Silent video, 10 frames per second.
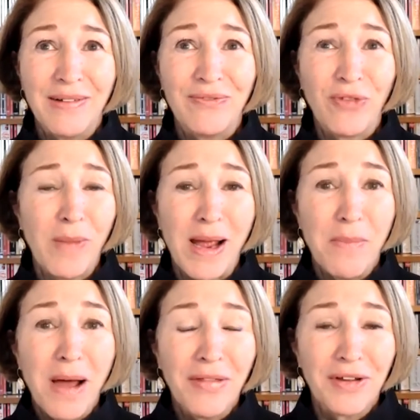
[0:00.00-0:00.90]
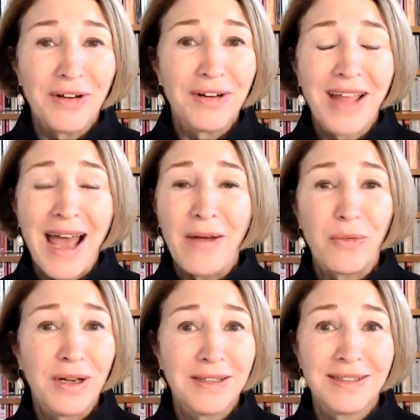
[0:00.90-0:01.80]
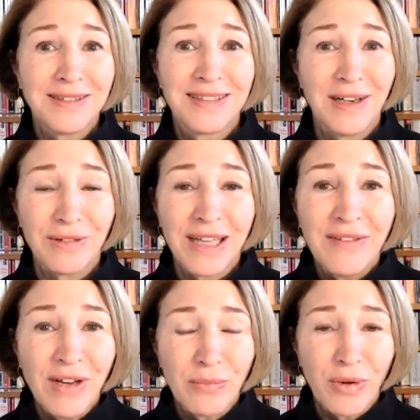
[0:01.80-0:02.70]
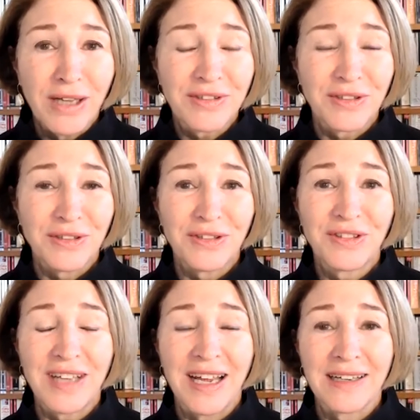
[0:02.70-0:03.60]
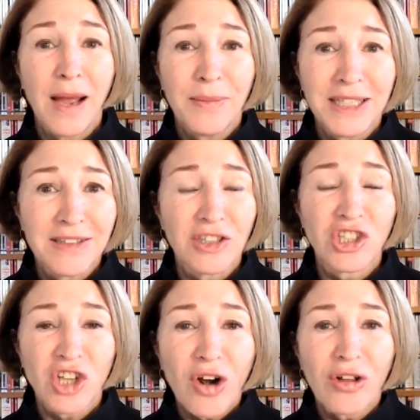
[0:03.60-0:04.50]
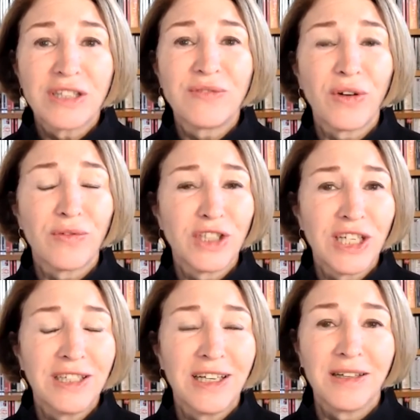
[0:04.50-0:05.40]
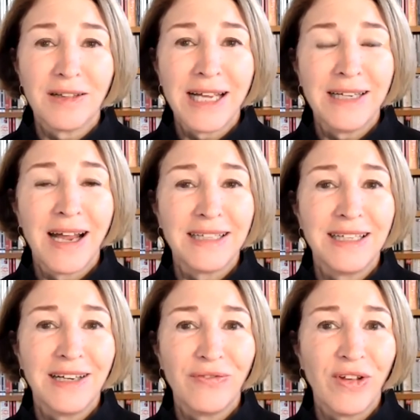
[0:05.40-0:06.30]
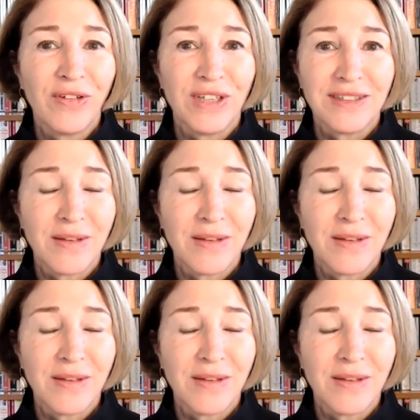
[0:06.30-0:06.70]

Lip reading: For my mother, that was, leaving Brussels and coming to Charlottesville, Virginia in the late 1950s.